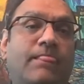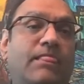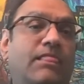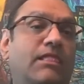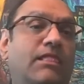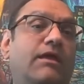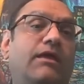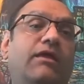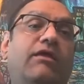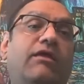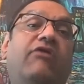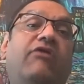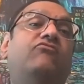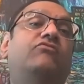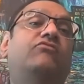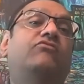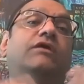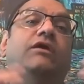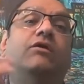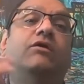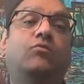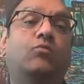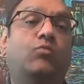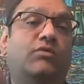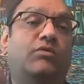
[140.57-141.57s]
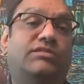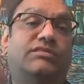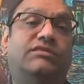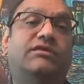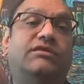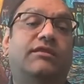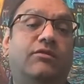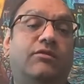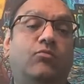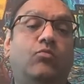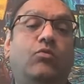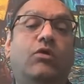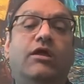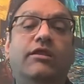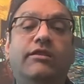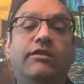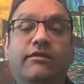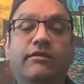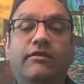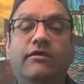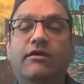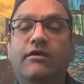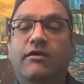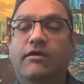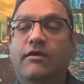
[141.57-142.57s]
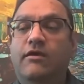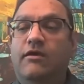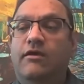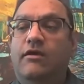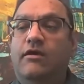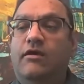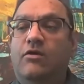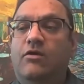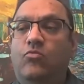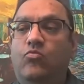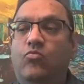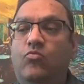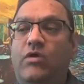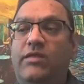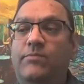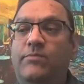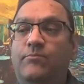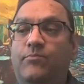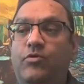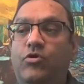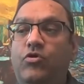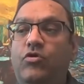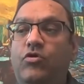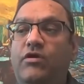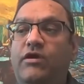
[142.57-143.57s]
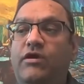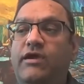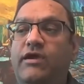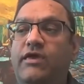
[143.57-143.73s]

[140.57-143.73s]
Like everything was done in one book.